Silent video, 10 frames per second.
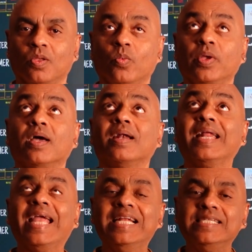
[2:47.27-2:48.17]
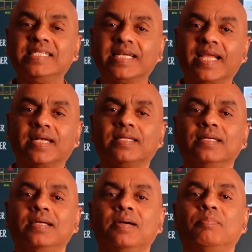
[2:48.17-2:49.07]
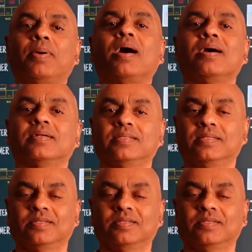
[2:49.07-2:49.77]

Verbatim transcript: We are an intricate part